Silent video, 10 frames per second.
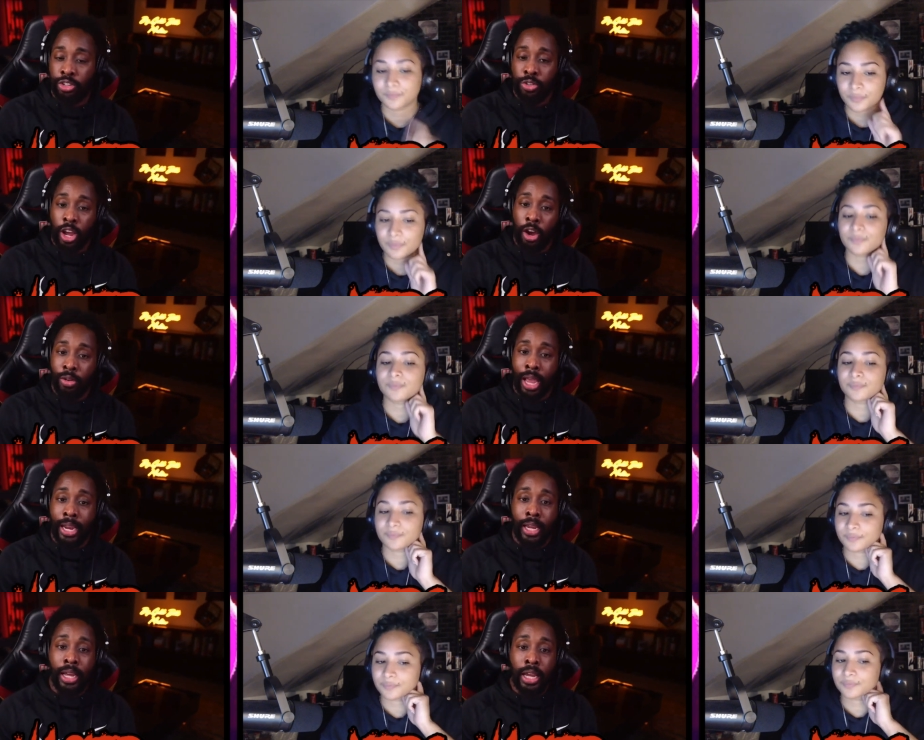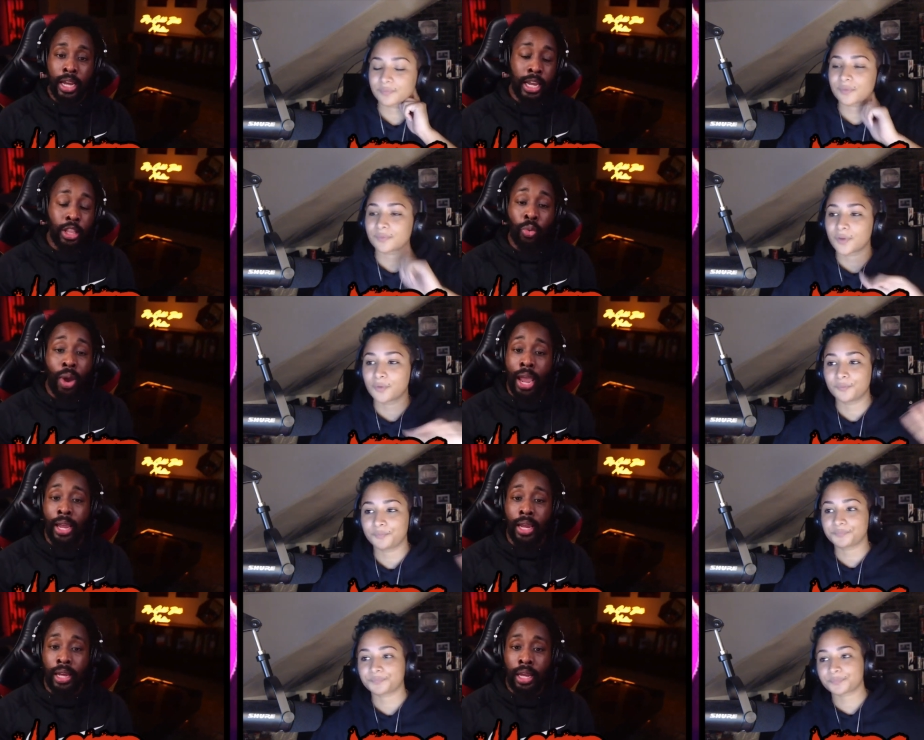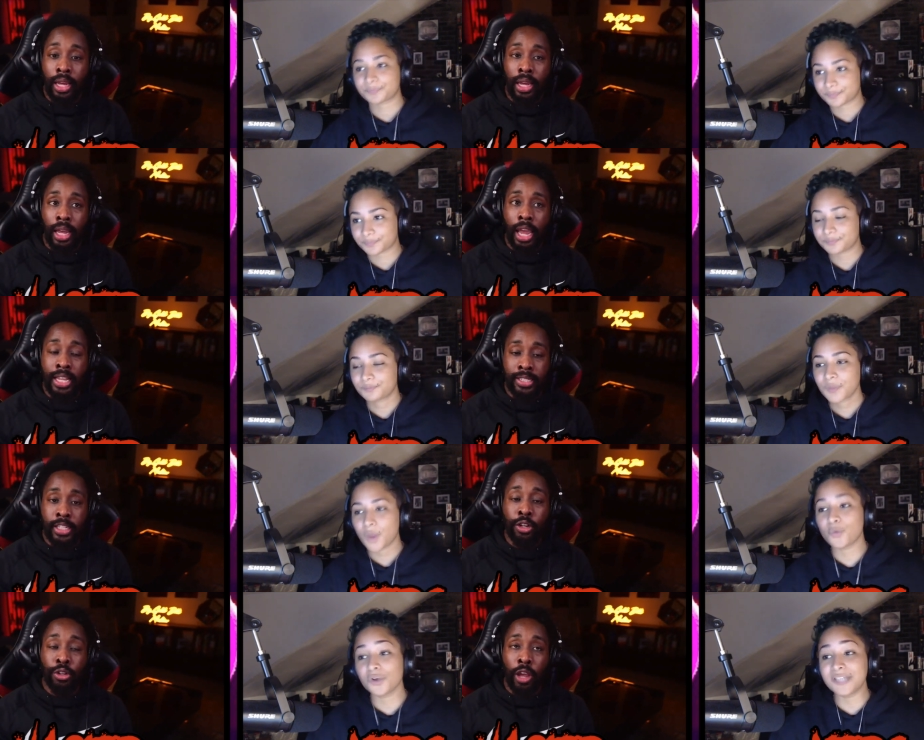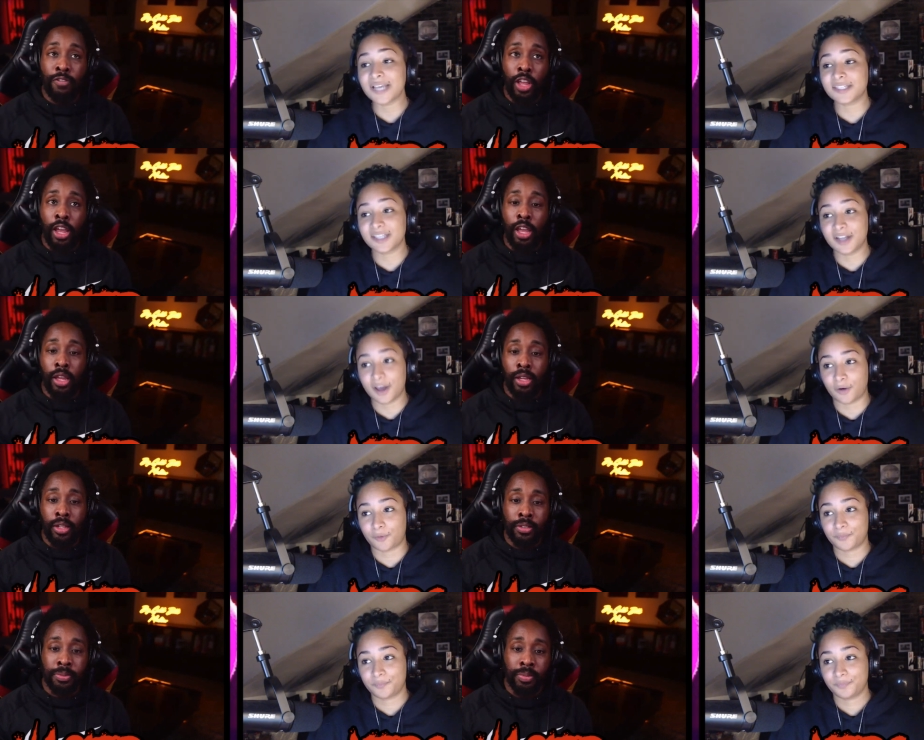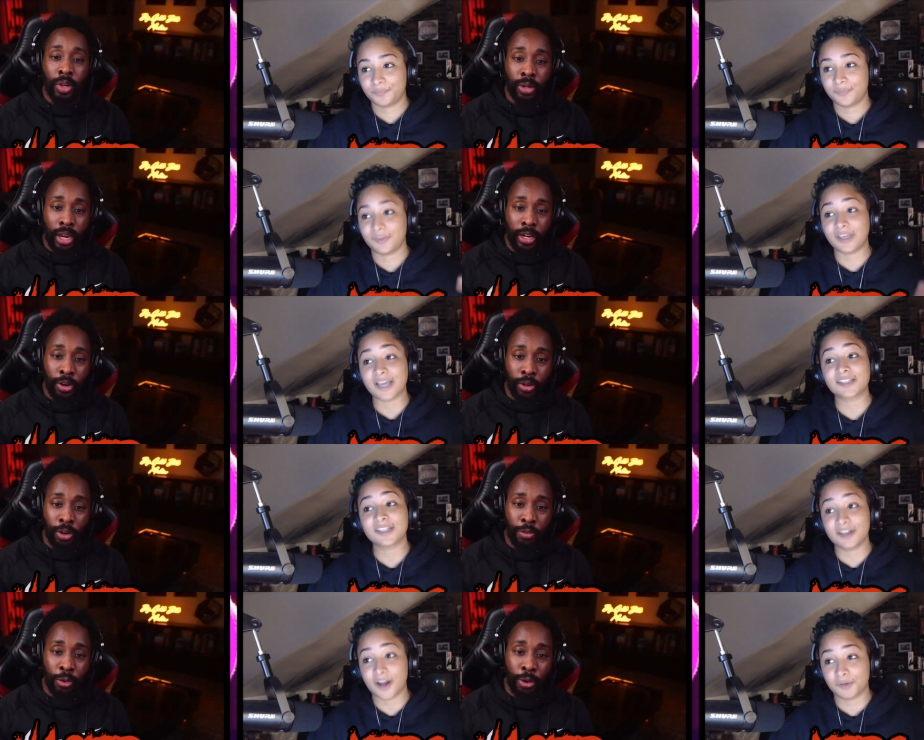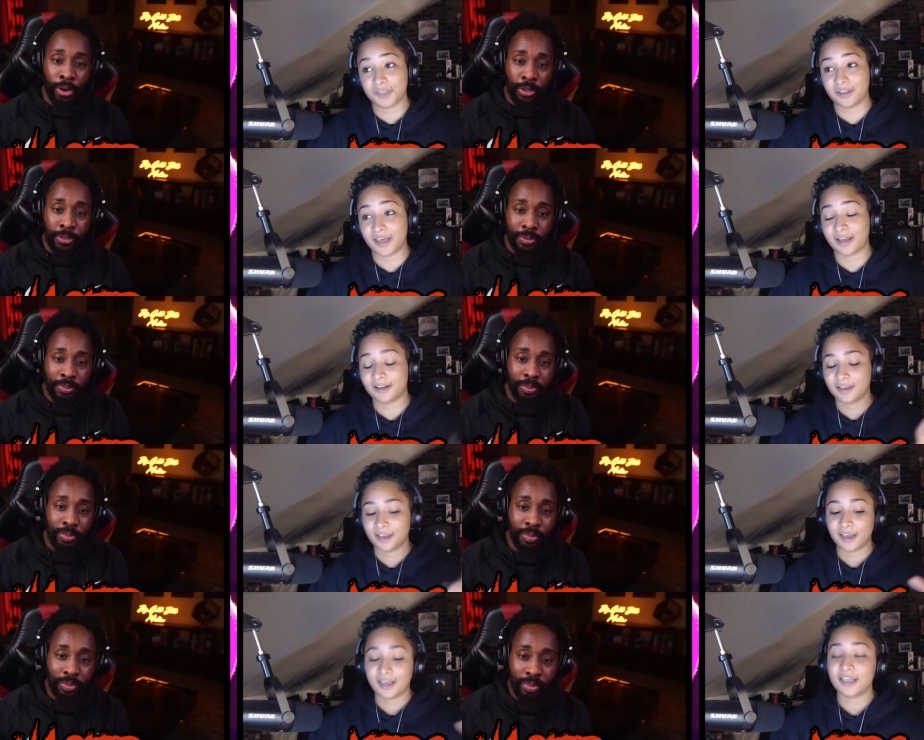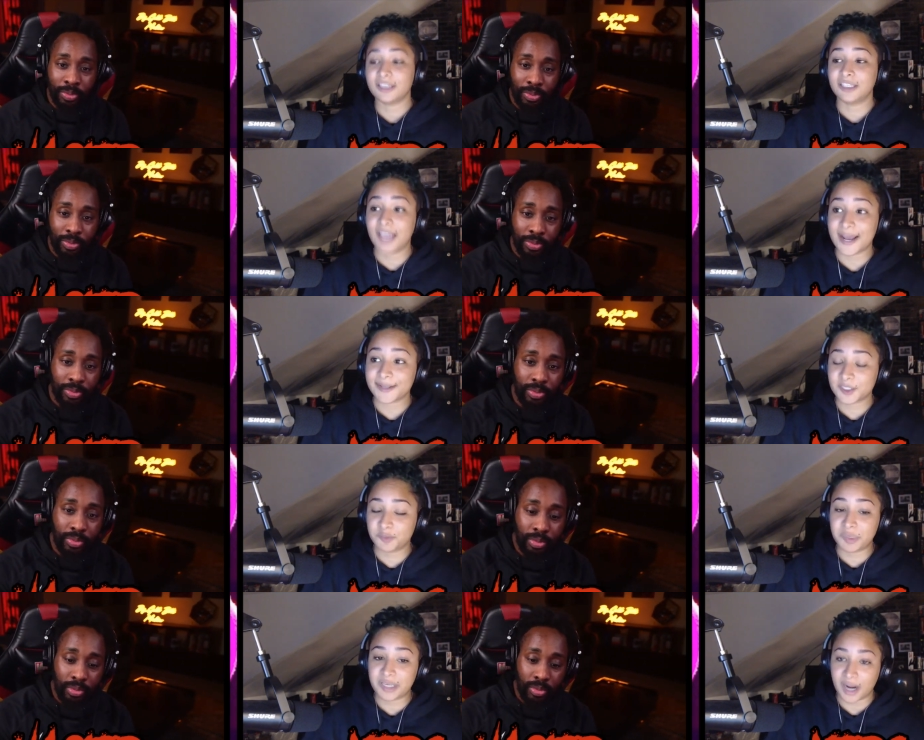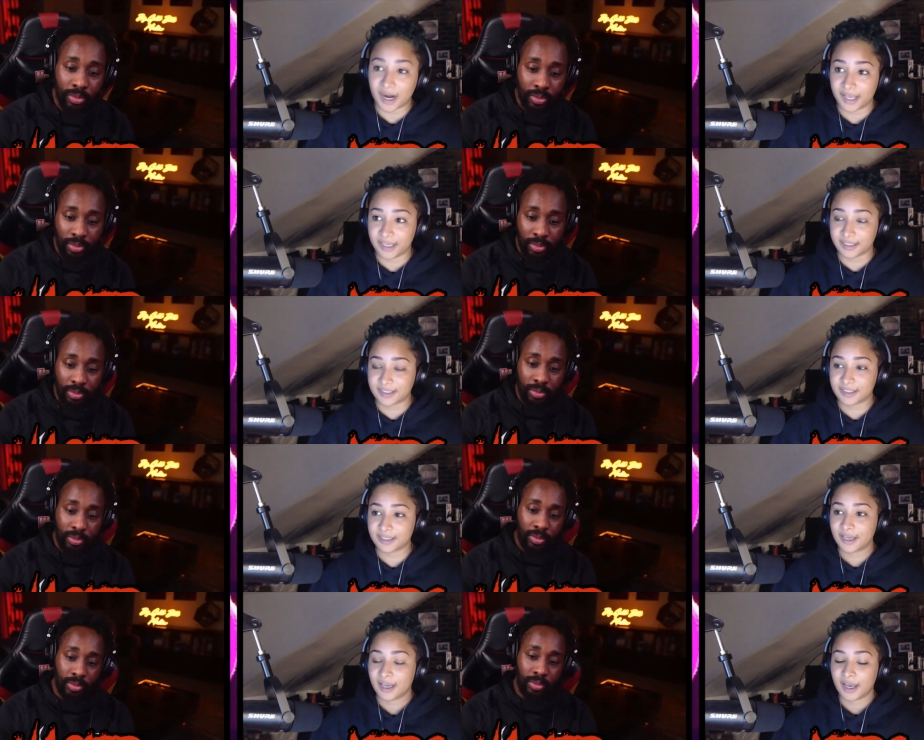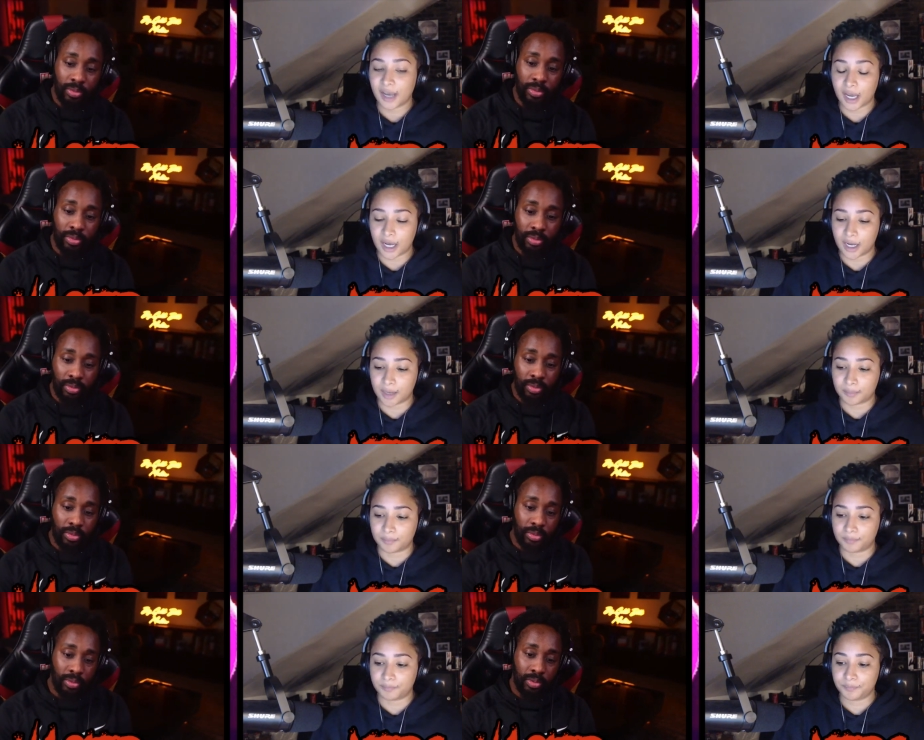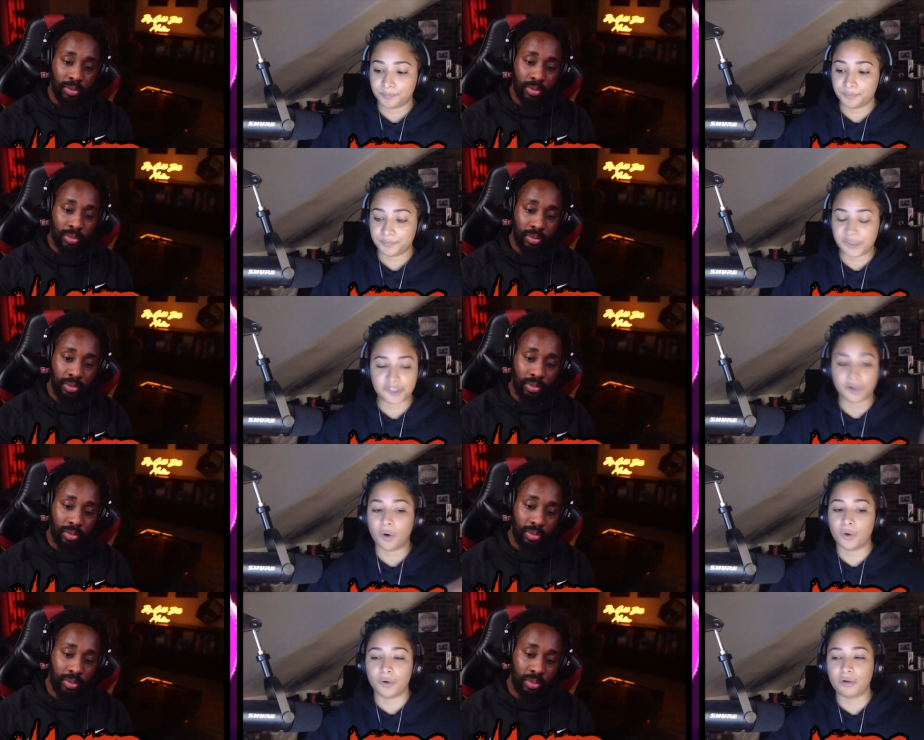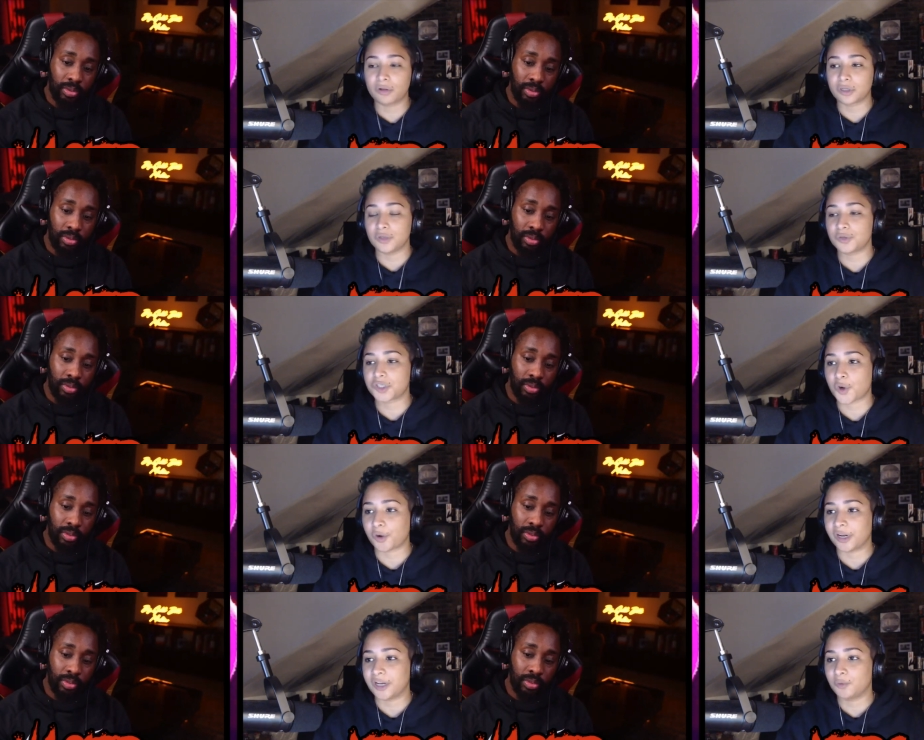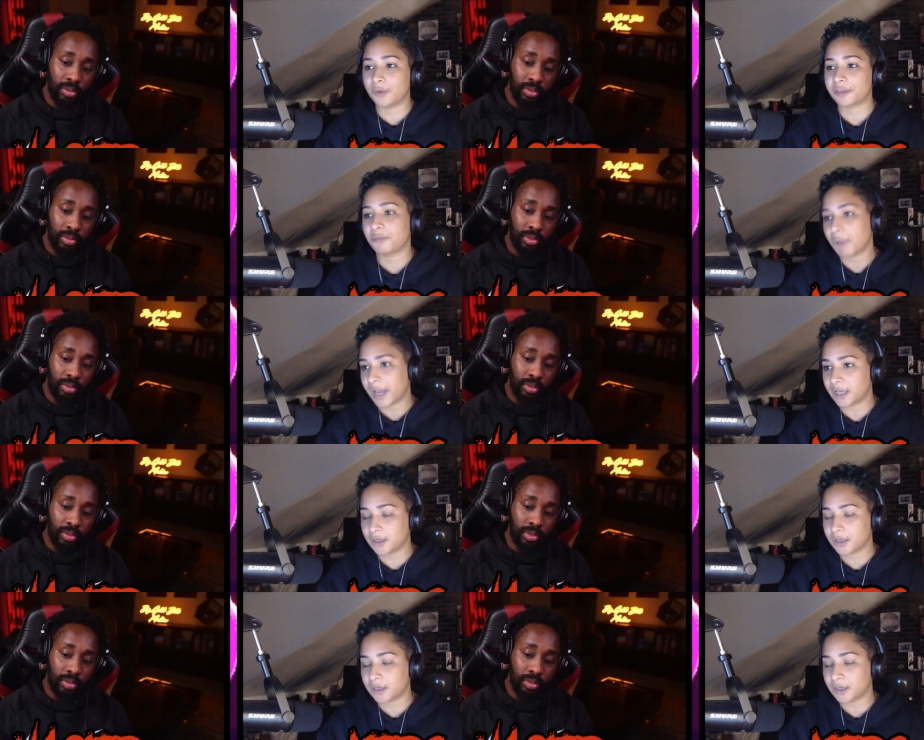Speaker 1: you know. Like either way, it's still well, yes if, and no. Okay, yes go, and go no to it. that.
Speaker 2: Yes, because um this whole new story with Mike,